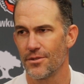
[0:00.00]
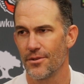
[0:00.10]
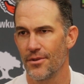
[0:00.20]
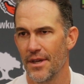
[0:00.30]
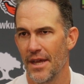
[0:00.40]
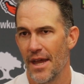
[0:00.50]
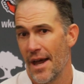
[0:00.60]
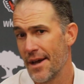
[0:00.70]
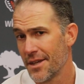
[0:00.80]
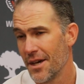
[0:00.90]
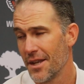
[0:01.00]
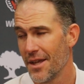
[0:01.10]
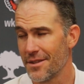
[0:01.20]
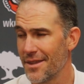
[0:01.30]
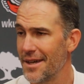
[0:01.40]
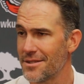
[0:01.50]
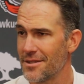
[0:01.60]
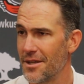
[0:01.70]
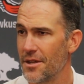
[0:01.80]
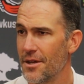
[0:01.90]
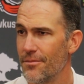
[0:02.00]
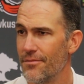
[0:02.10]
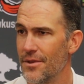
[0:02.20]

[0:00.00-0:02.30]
So I kind of like that setup.